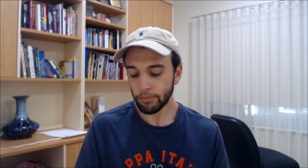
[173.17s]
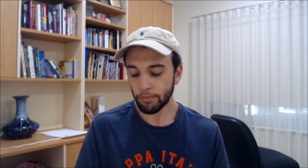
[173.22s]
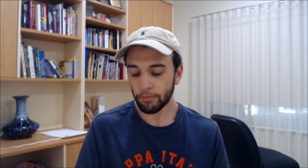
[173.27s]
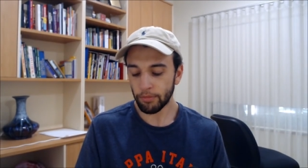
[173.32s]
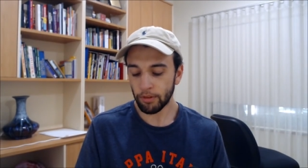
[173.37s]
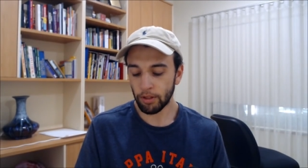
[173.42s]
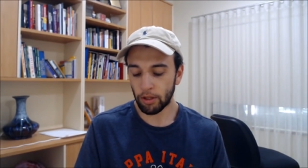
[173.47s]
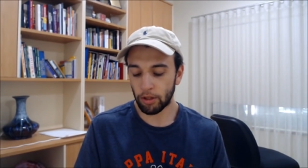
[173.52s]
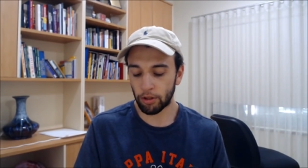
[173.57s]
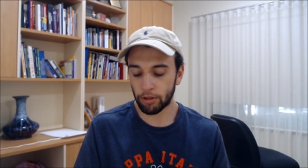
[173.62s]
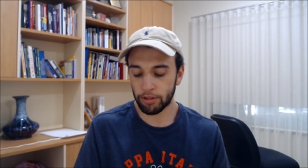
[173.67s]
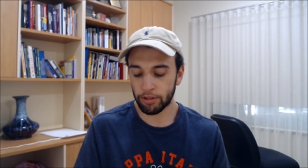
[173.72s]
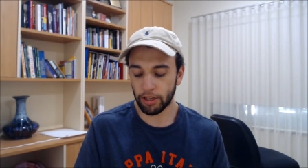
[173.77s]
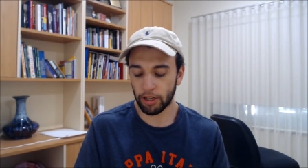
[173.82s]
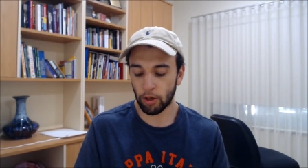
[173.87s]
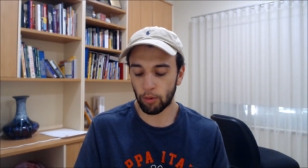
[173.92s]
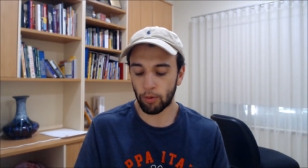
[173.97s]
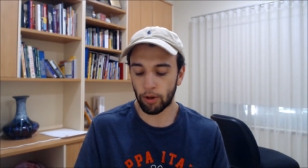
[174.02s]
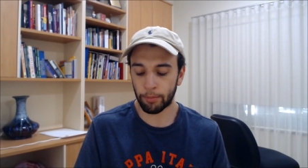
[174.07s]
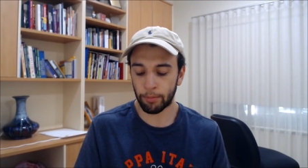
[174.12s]
Looks like a
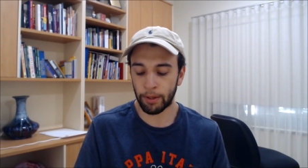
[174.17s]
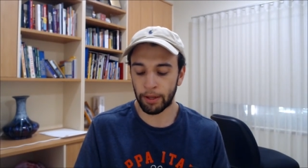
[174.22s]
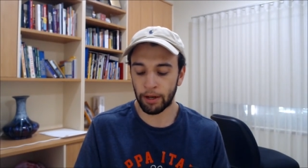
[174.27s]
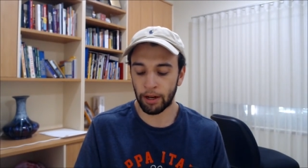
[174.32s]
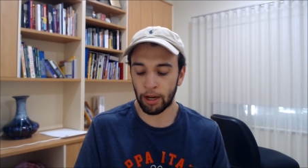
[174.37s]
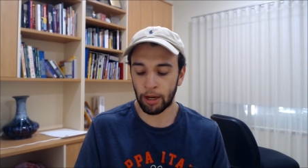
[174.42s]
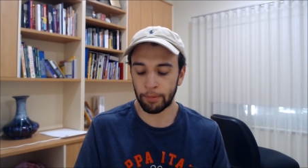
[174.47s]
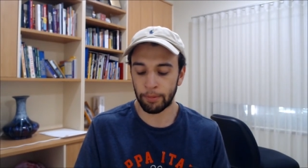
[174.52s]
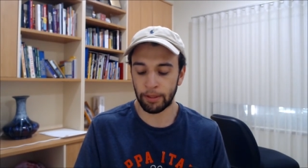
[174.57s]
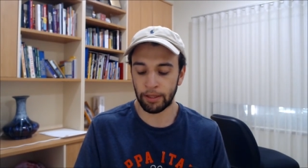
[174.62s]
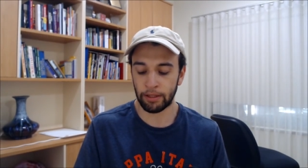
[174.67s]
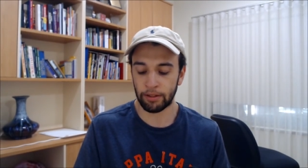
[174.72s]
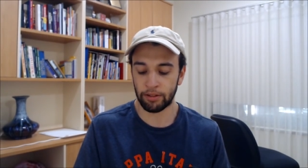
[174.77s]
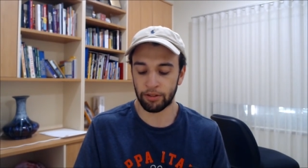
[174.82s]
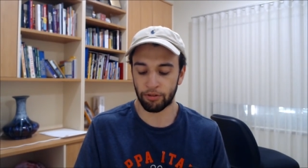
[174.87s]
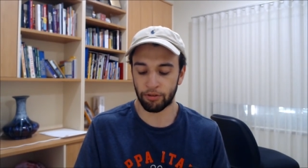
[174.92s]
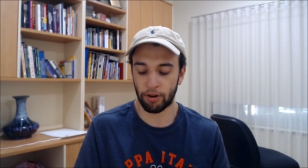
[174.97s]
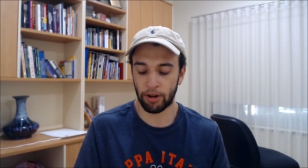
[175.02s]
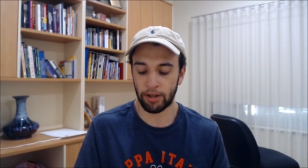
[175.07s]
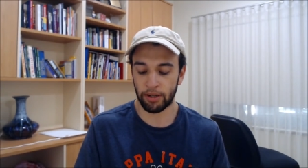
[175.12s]
one-man army at this
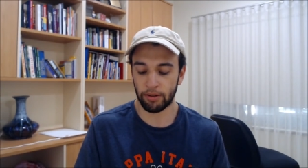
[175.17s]
rate.